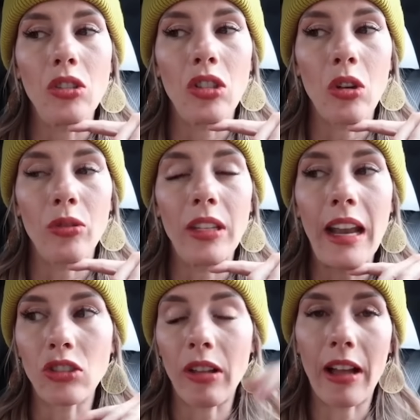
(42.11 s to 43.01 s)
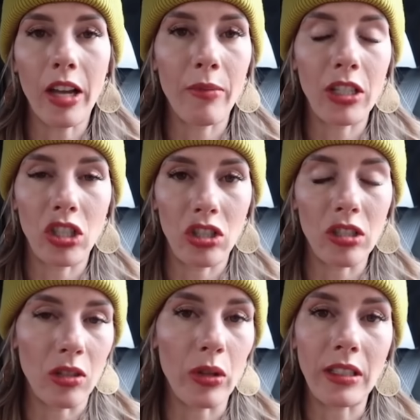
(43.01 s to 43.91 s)
So the natural outcome is she's
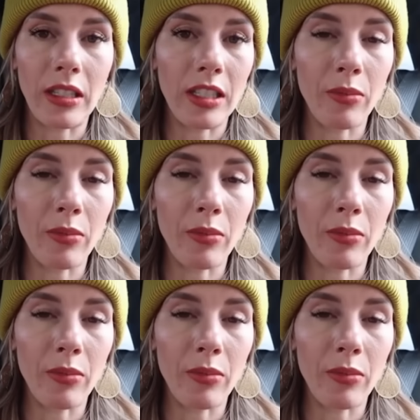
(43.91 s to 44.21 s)
just going to